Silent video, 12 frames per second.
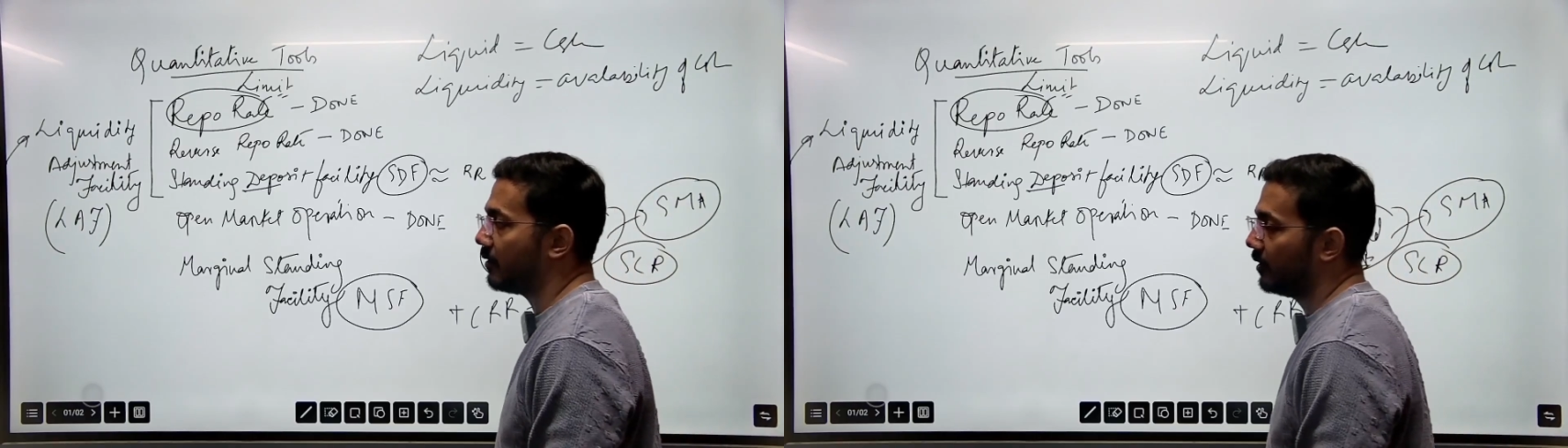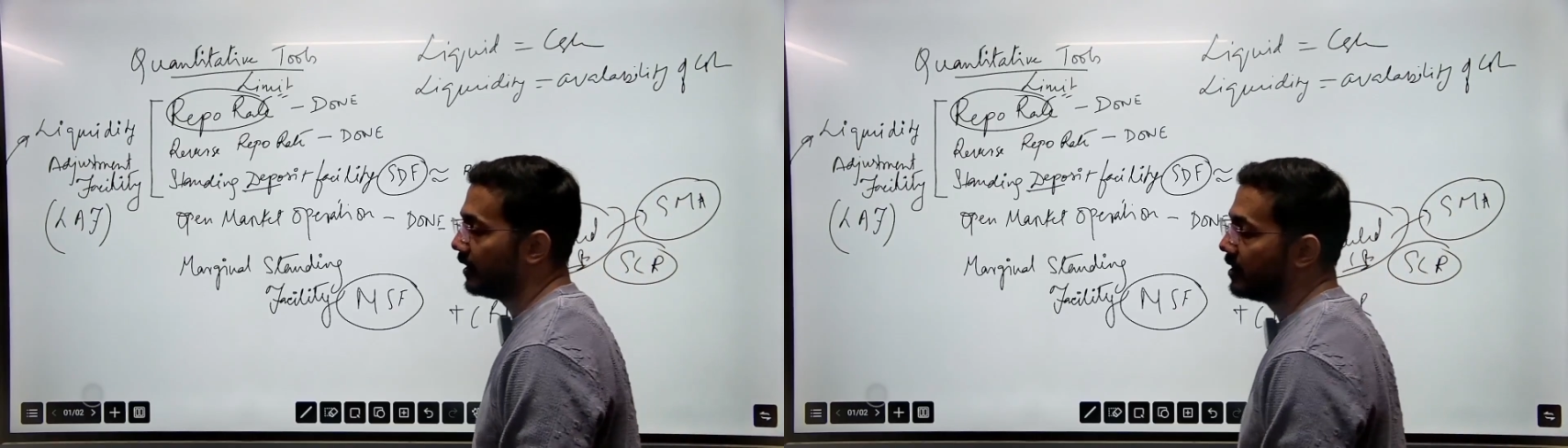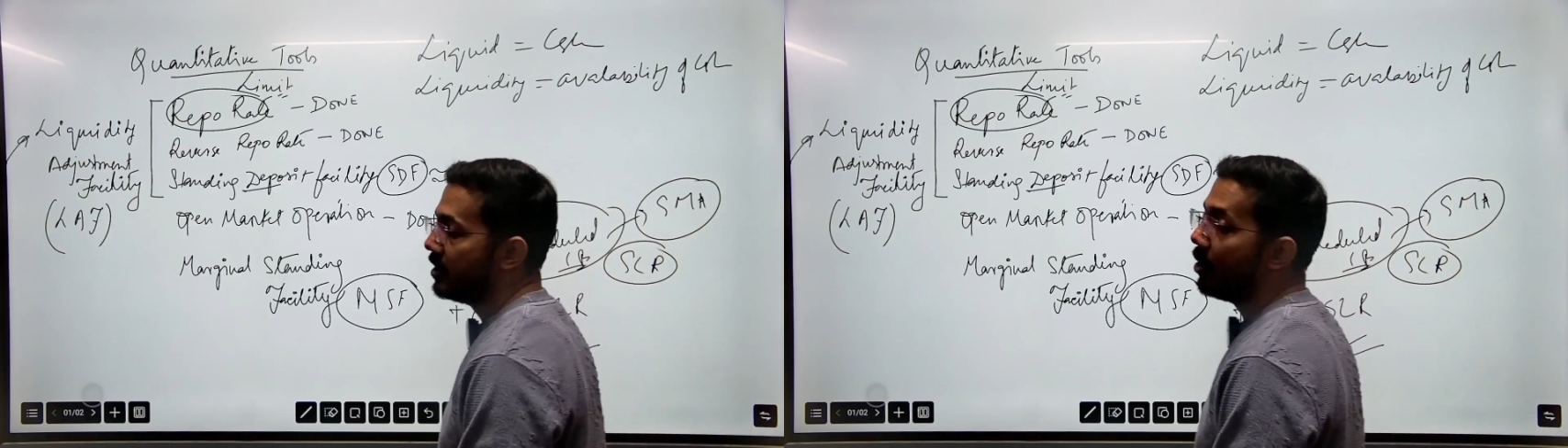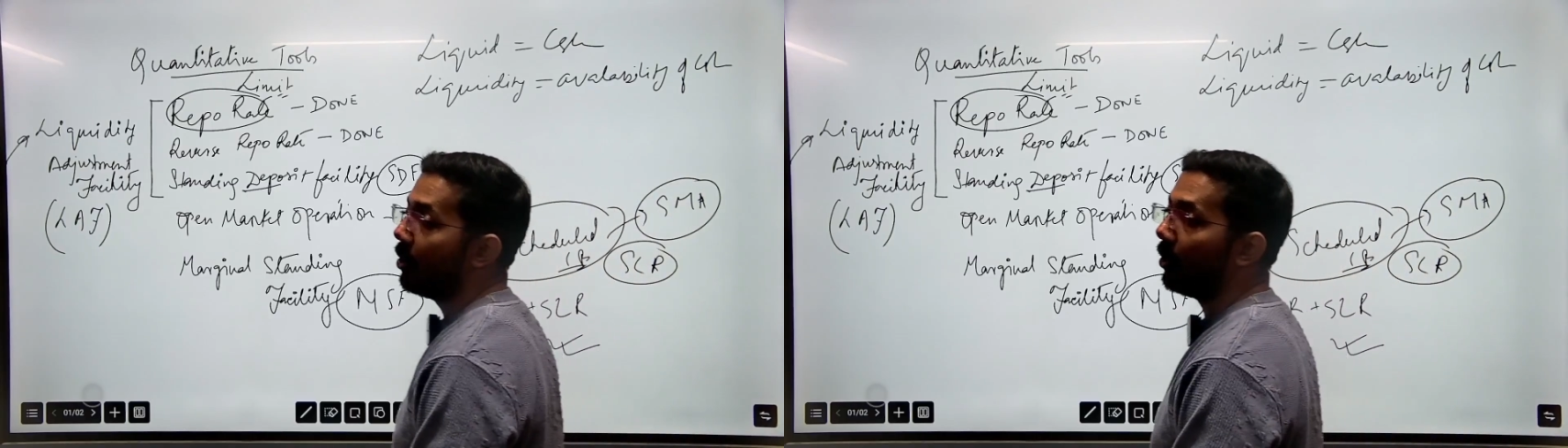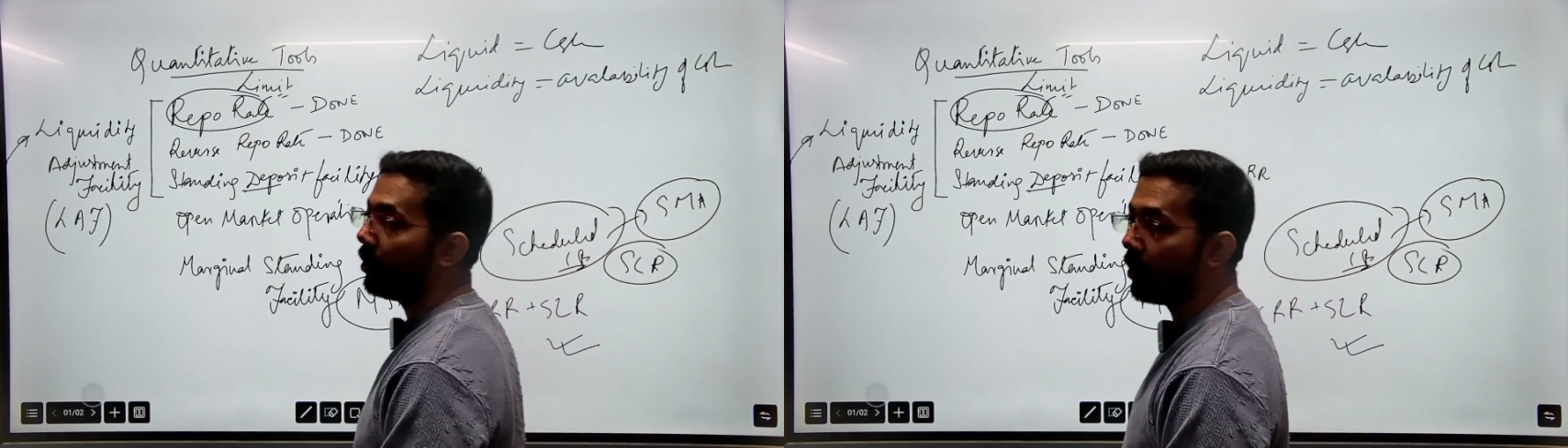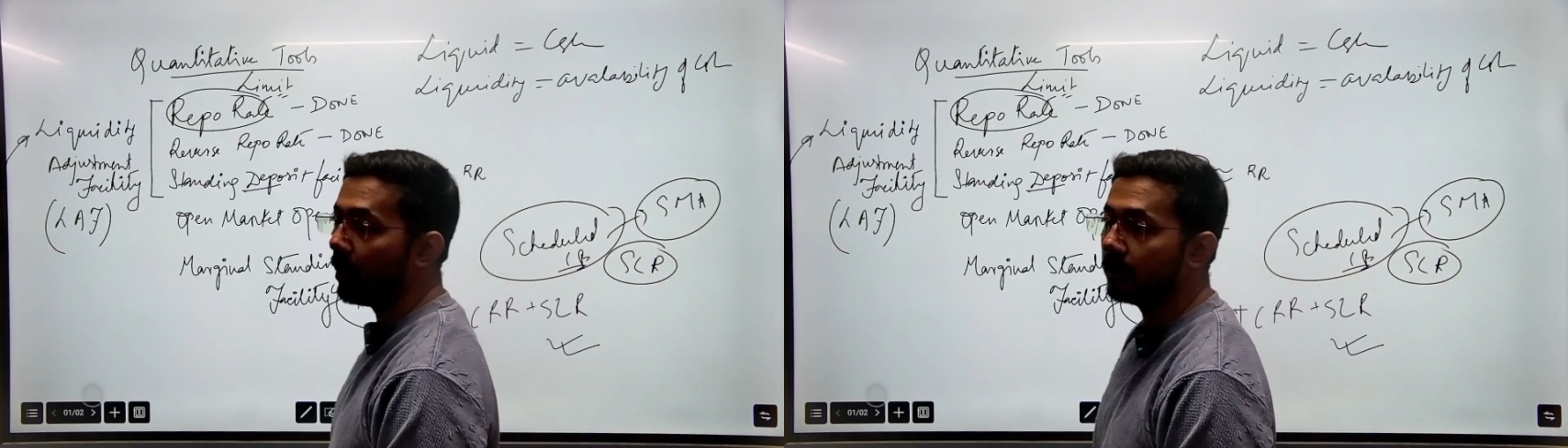our
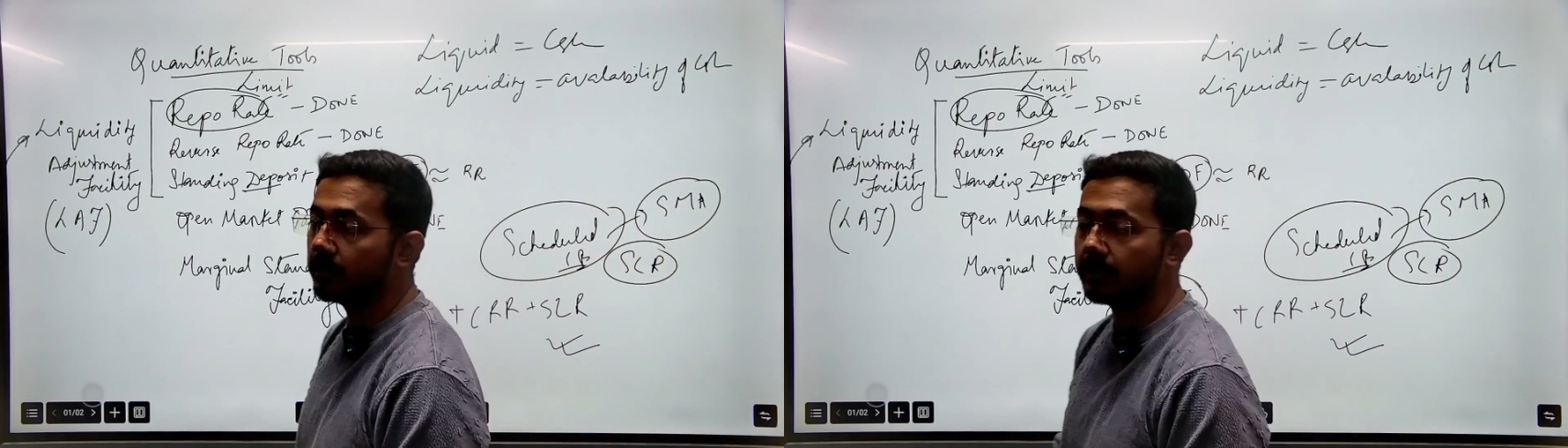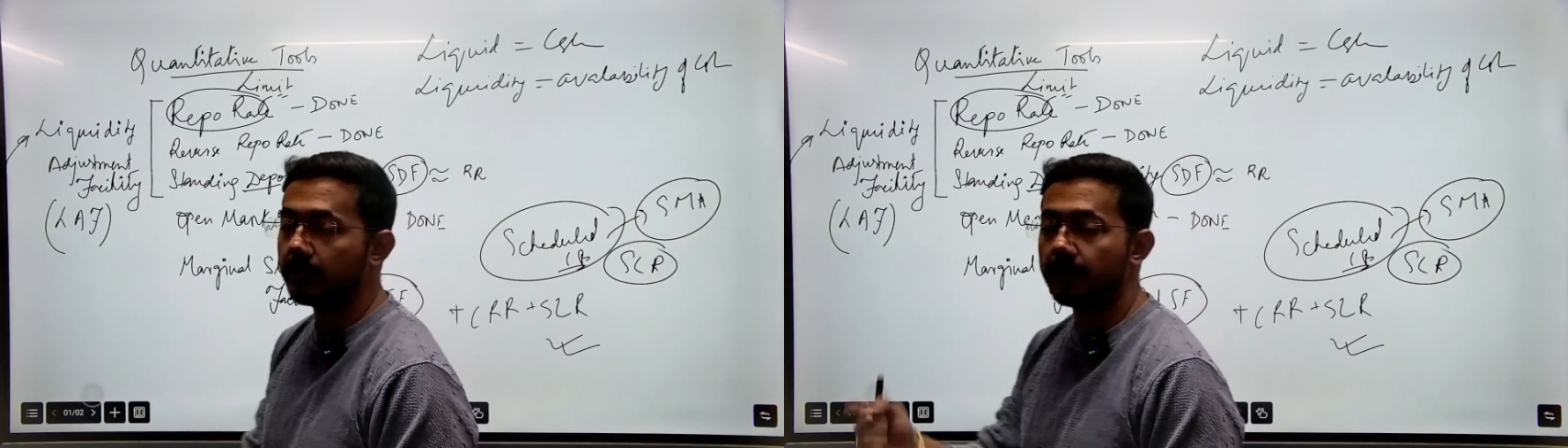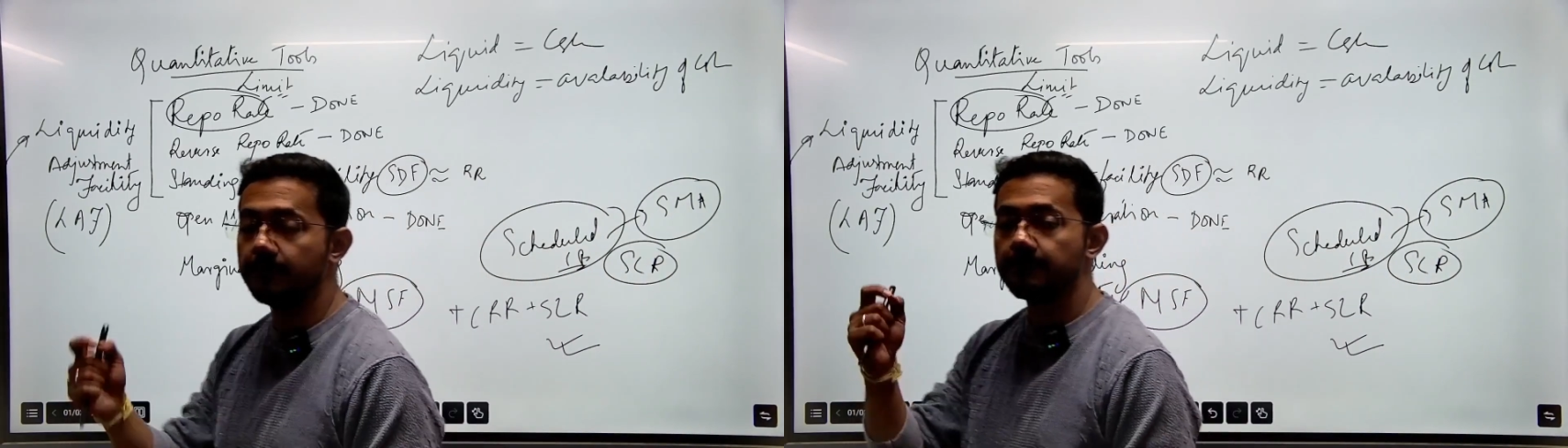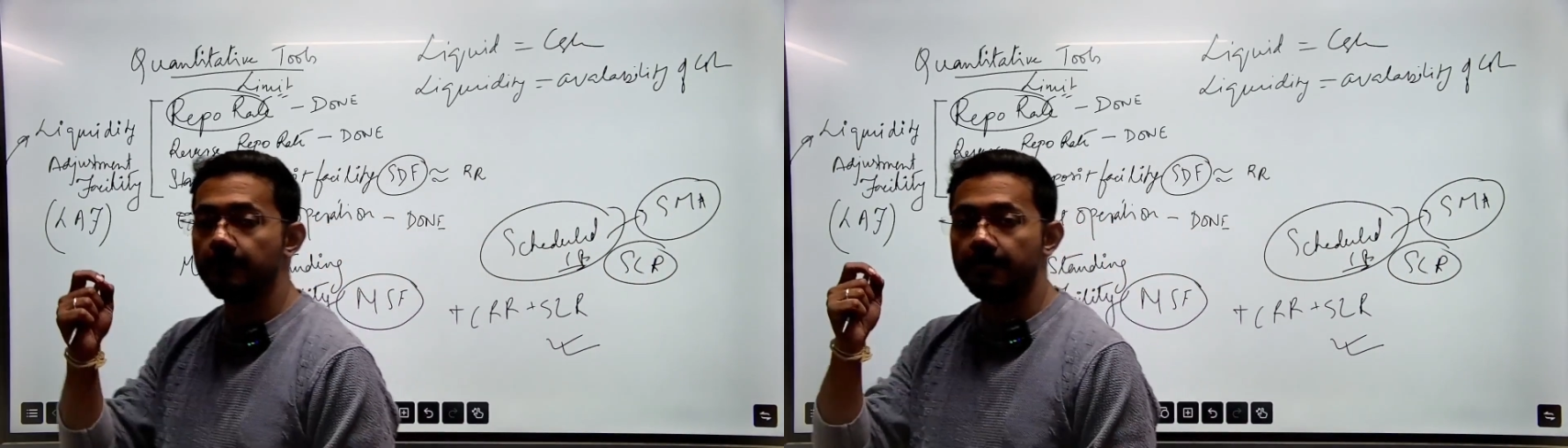all the